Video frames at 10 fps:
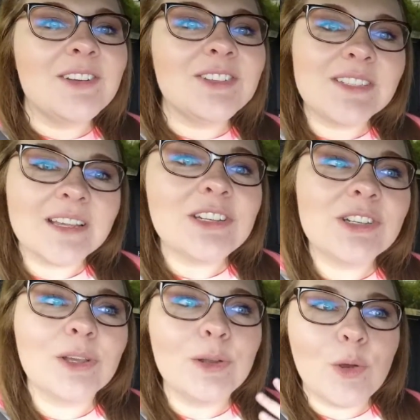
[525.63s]
they're such
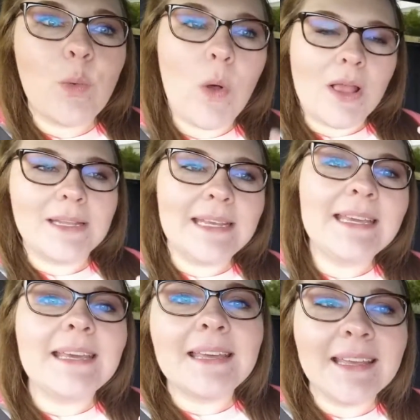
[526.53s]
a good
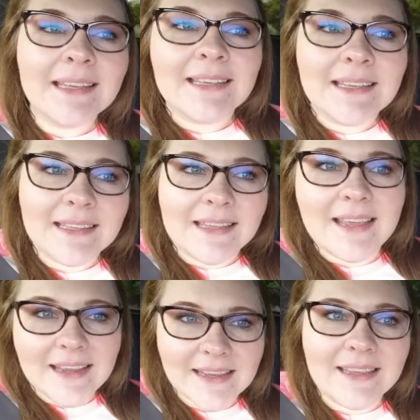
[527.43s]
quality.
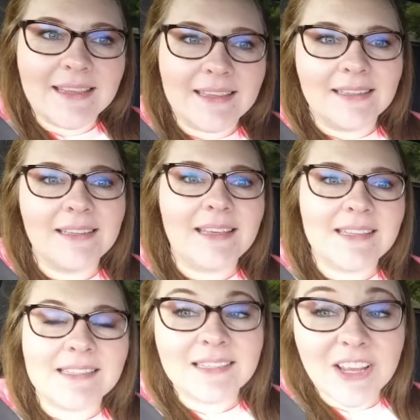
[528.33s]
Like,
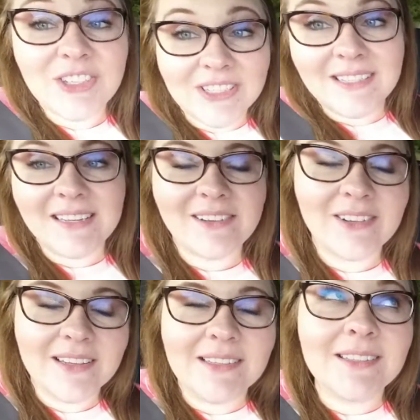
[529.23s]
it's such a
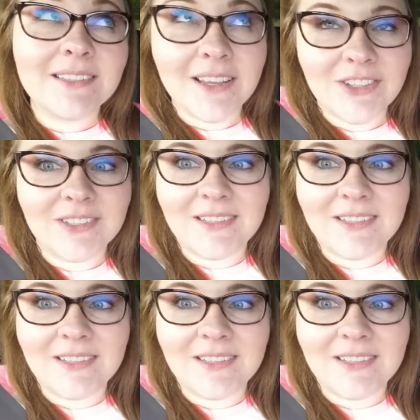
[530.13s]
steal. It's such a